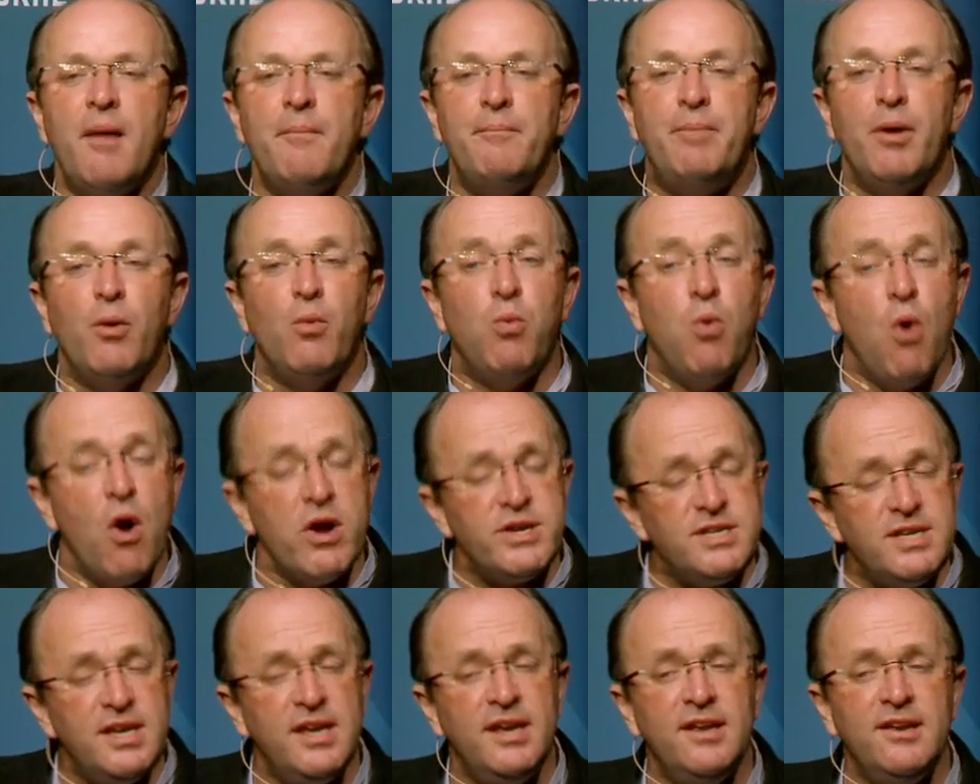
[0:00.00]
but
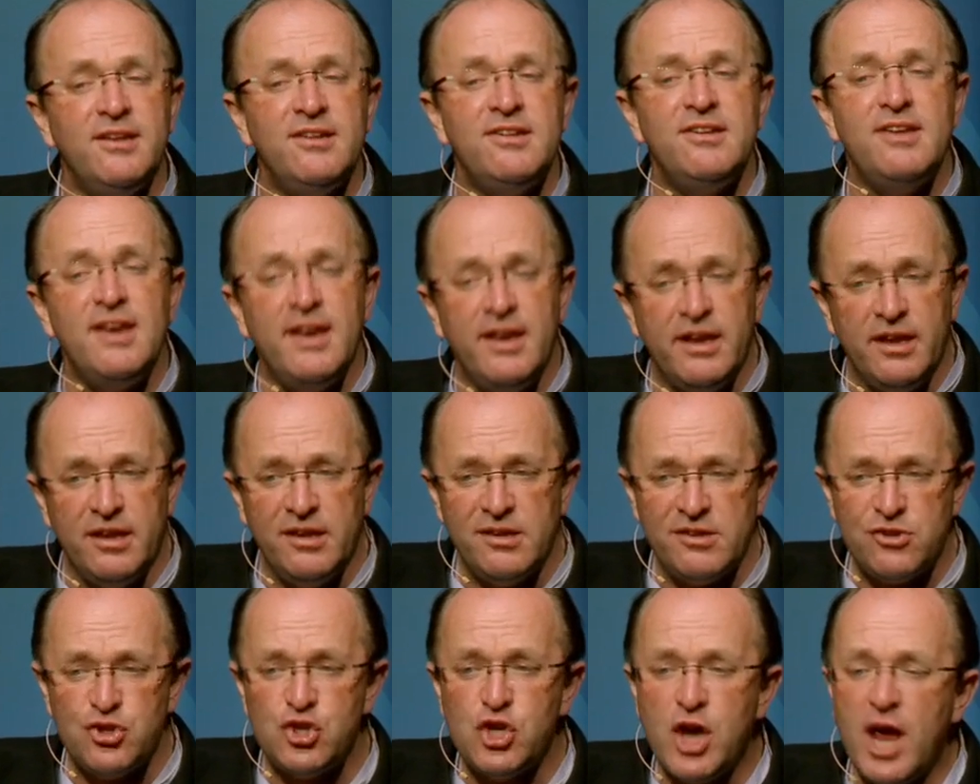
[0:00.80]
what he
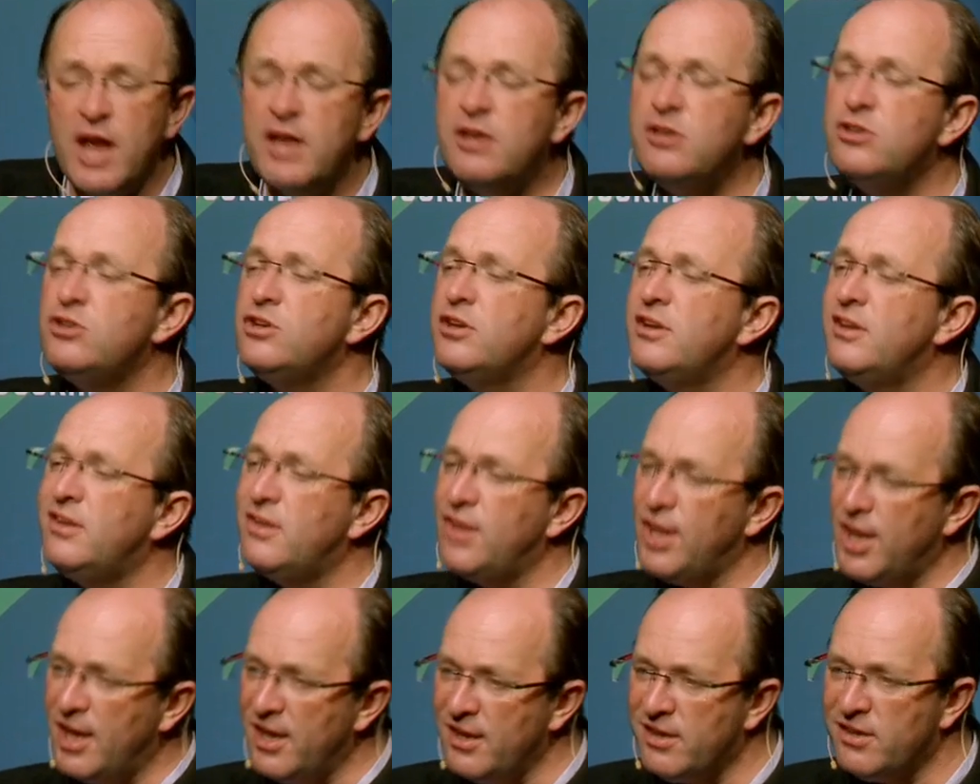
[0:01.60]
sees
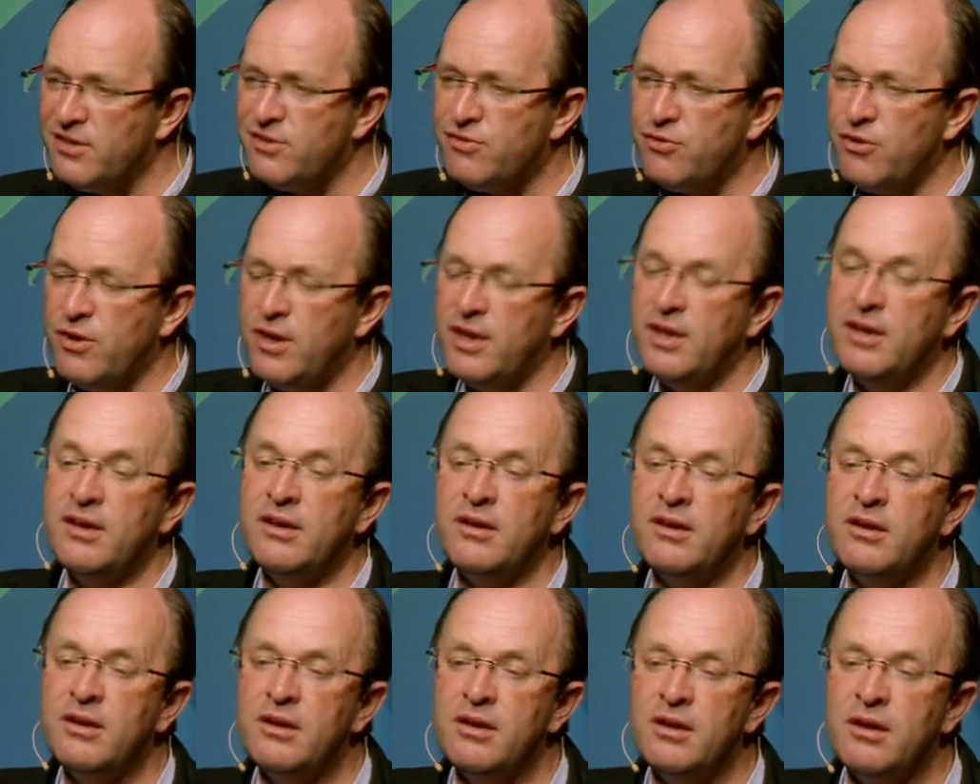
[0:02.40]
changes the history
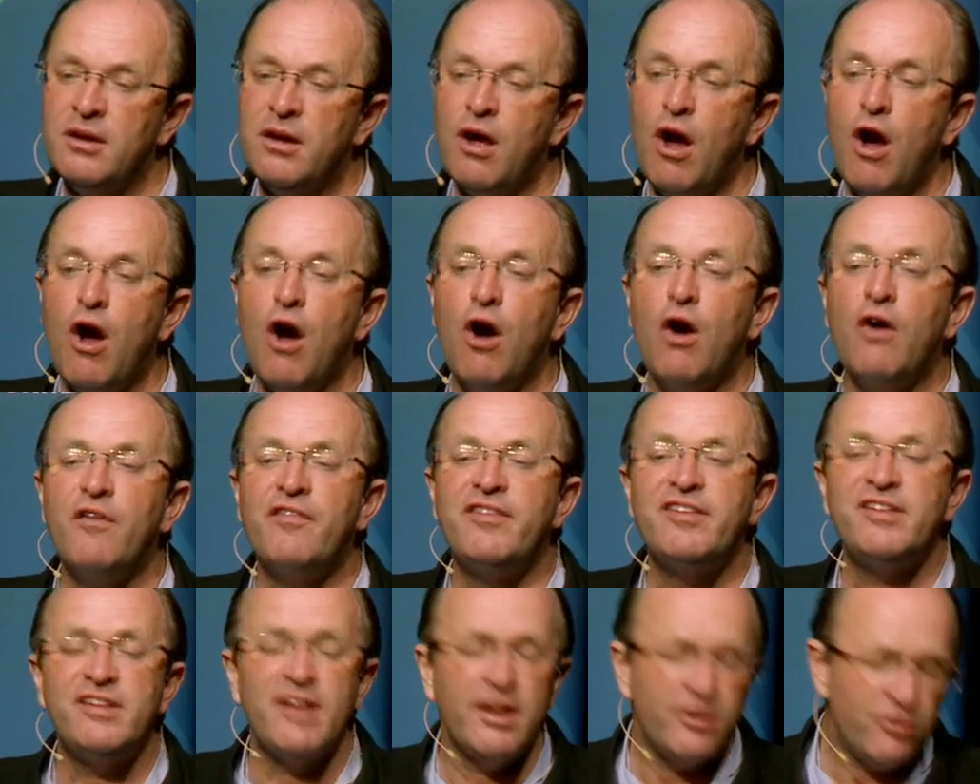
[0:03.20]

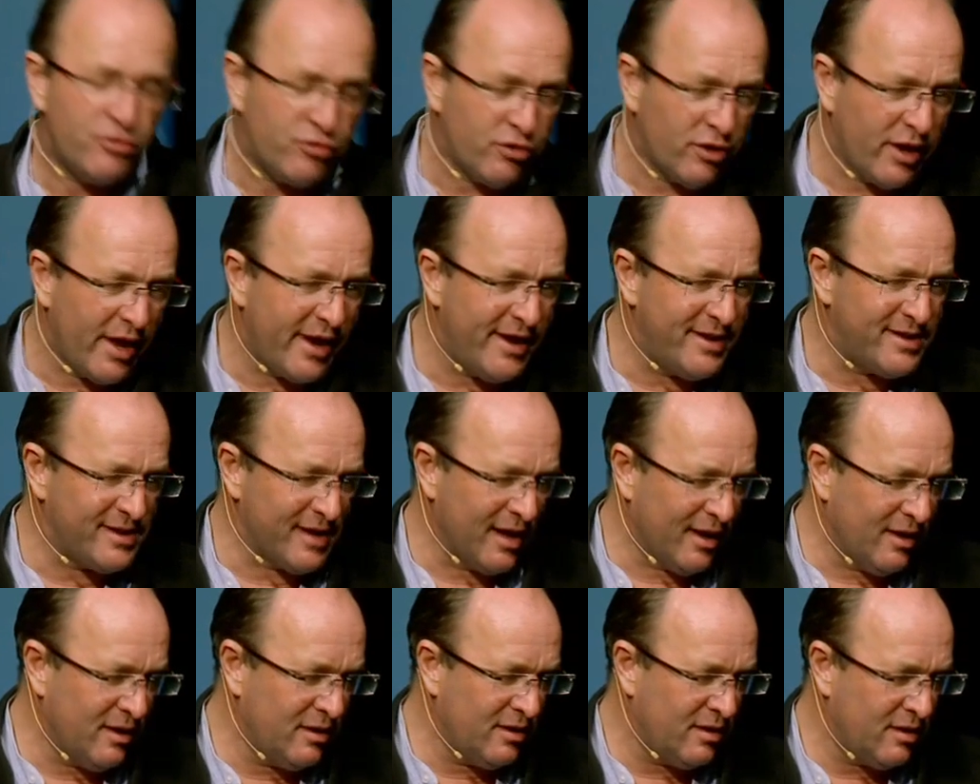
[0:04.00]
of Central
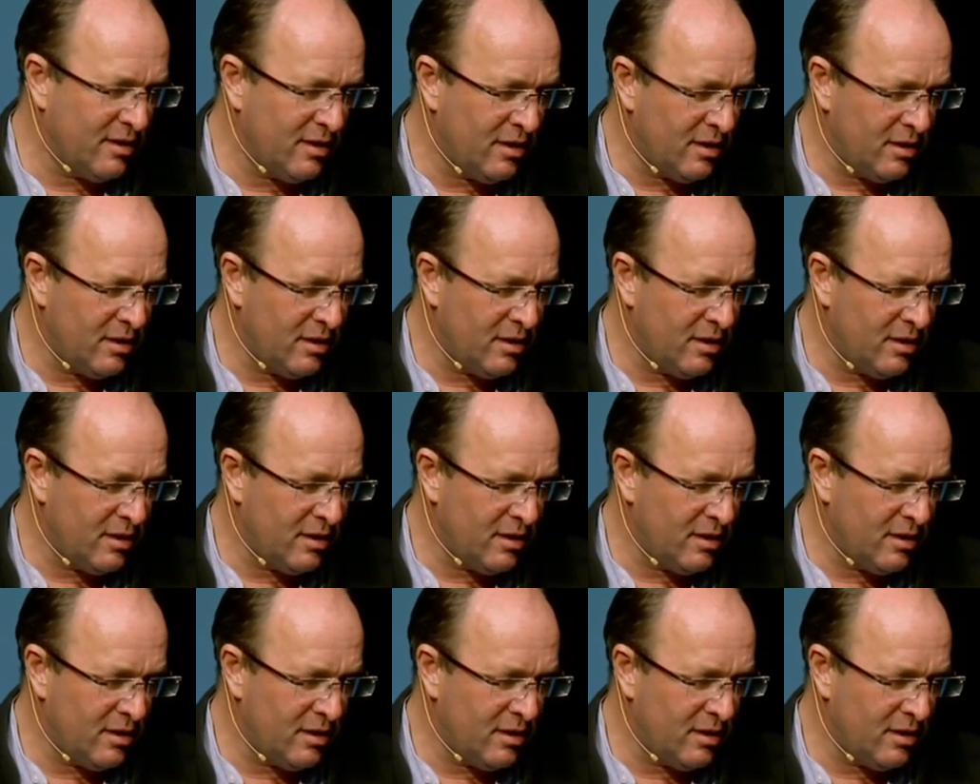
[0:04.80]
Asia